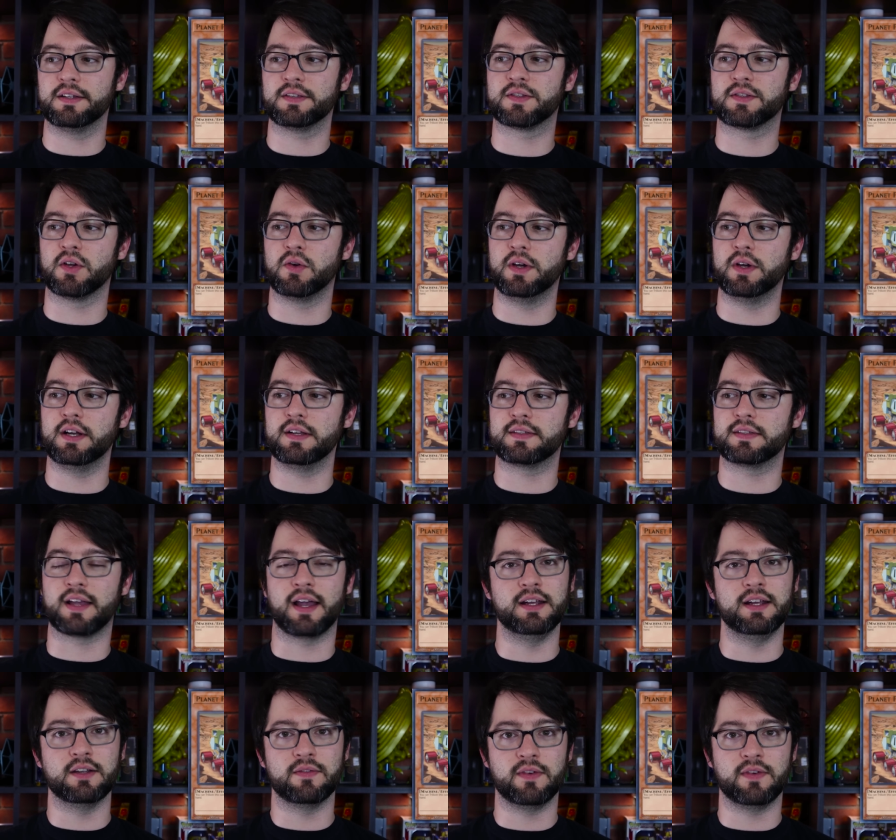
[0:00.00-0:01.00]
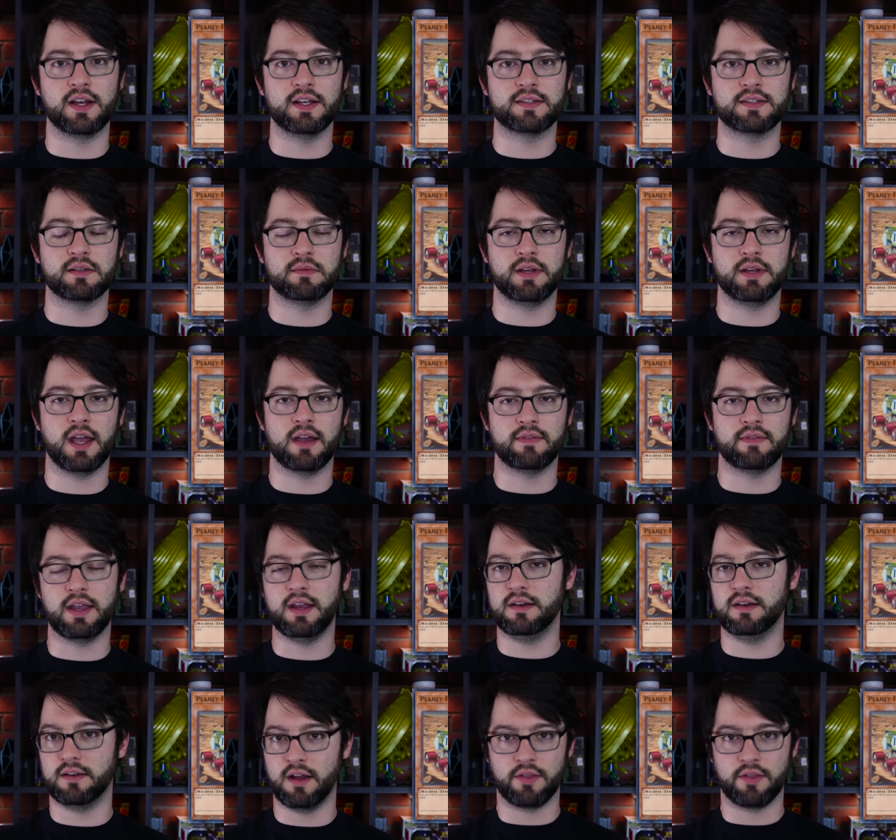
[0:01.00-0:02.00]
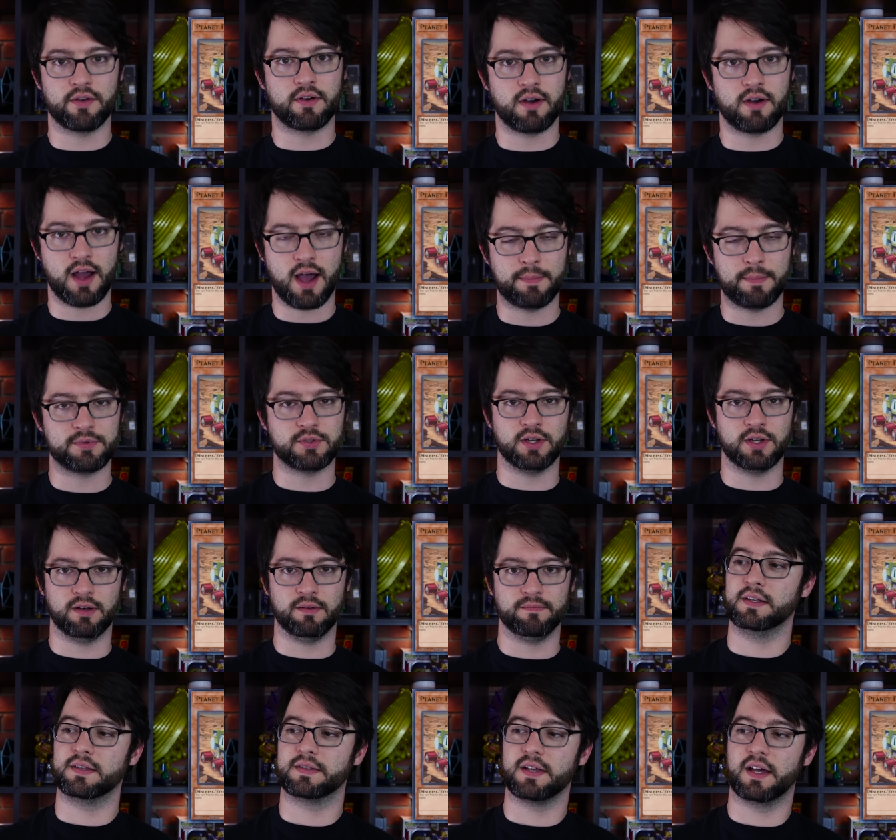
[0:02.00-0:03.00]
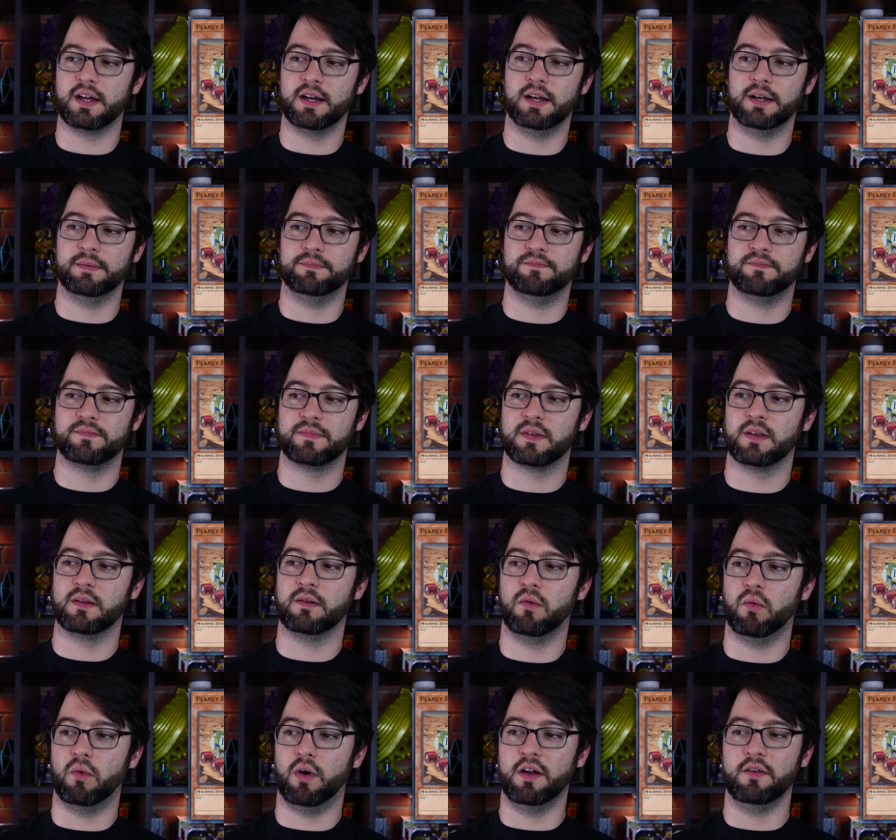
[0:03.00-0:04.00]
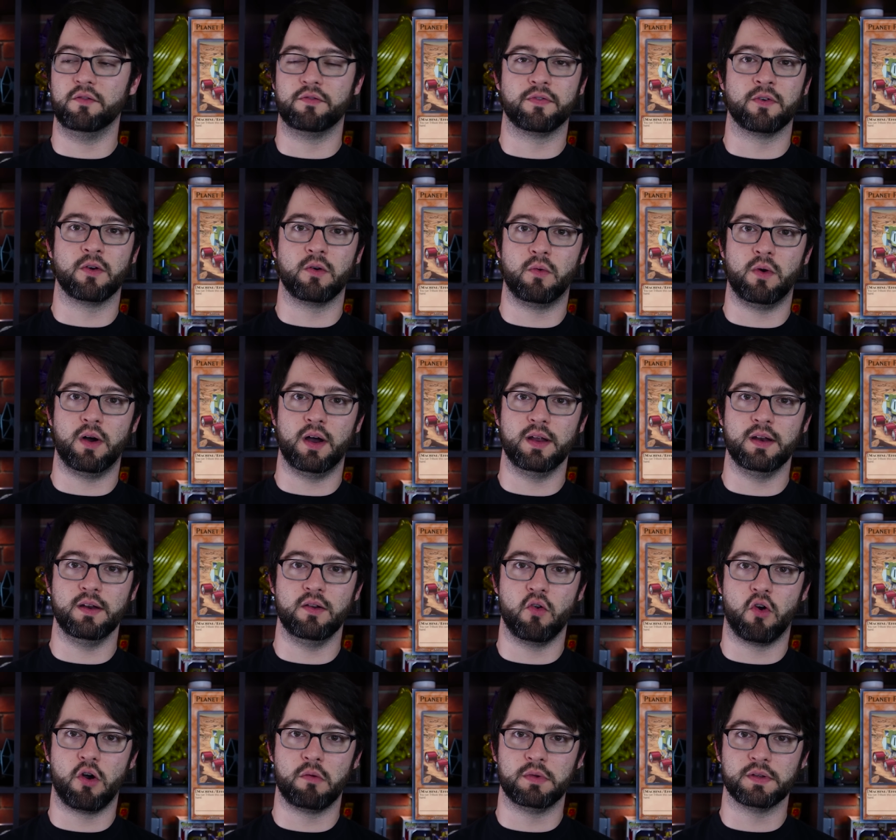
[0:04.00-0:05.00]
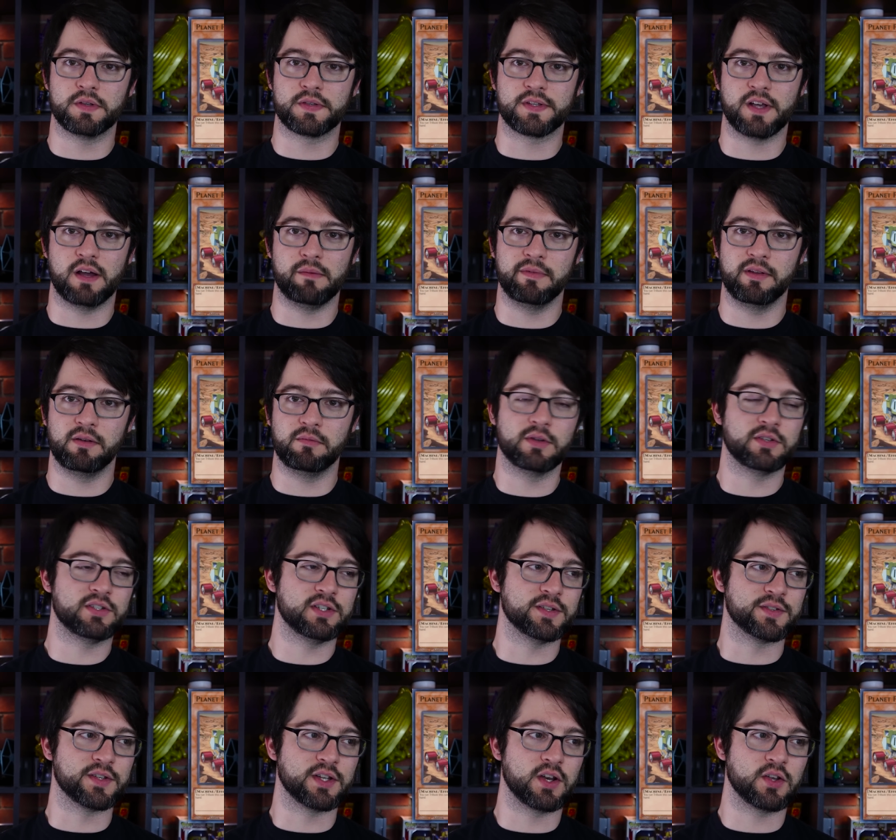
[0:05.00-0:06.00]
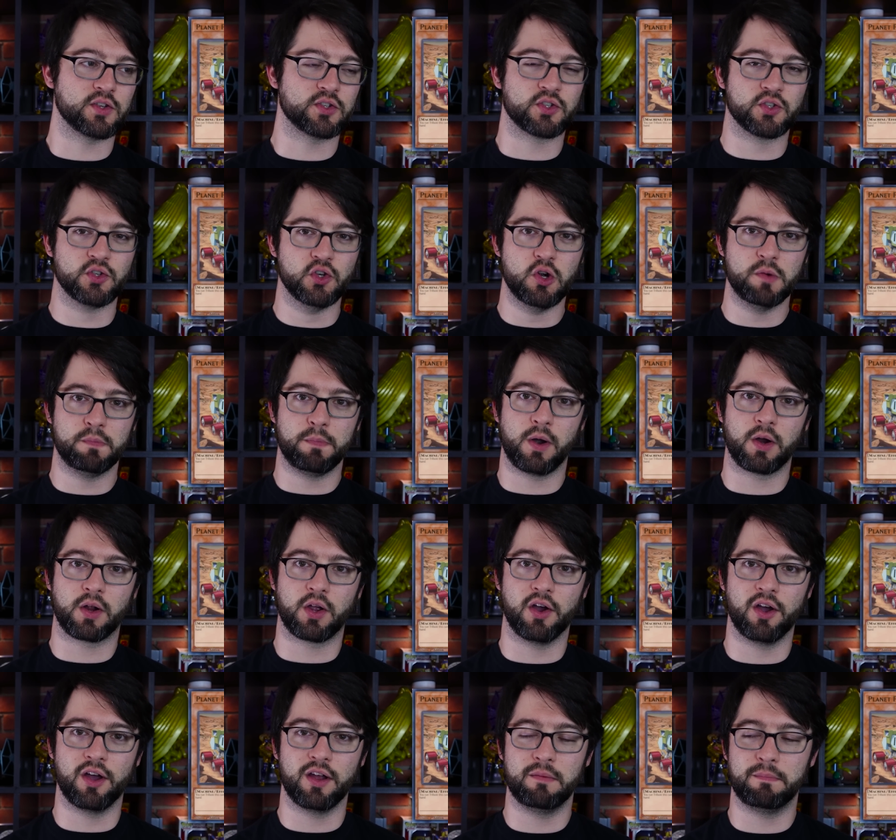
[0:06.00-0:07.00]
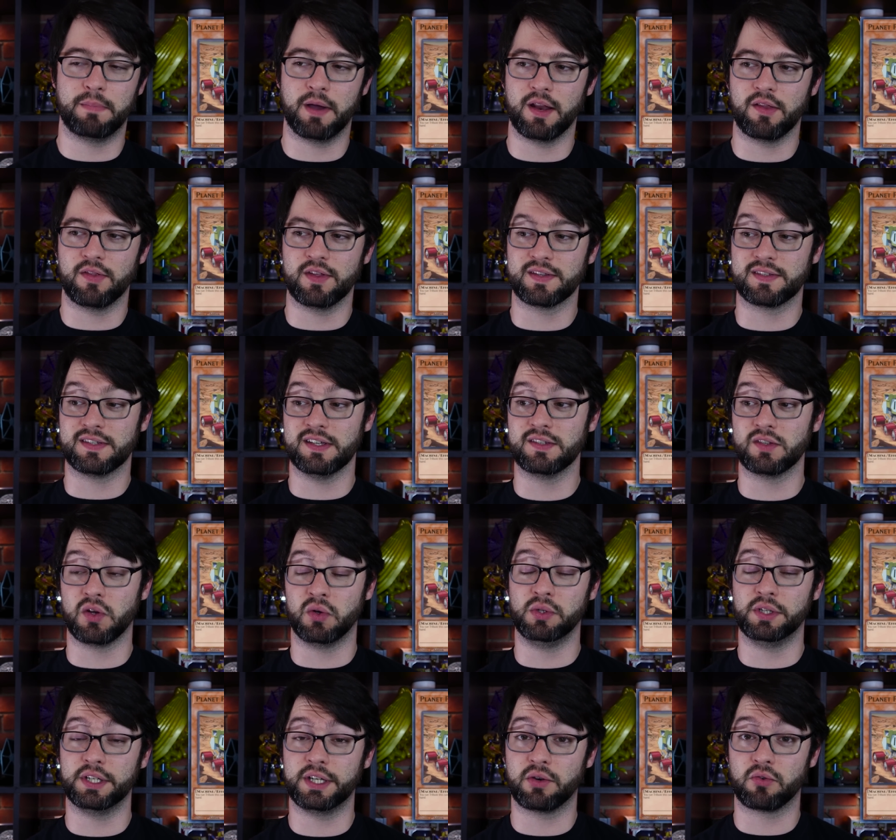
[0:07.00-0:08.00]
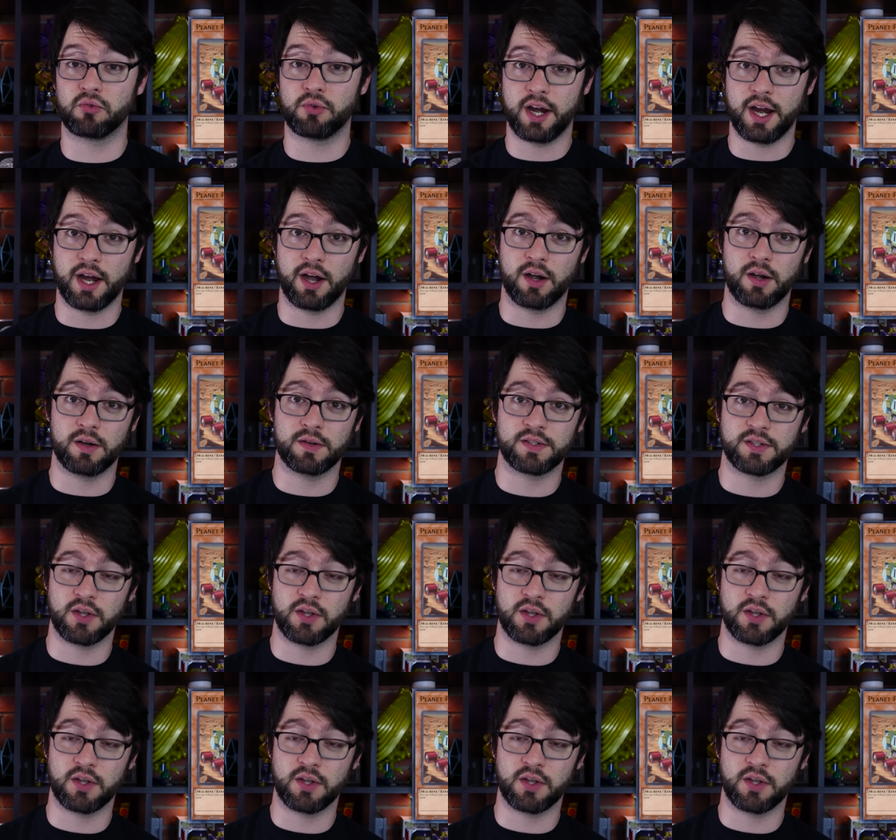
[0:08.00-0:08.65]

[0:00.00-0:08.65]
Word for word: So it is kind of nice that we have another option. It's on a 1-for-1 normal summon, which isn't super good, but this is only a rare,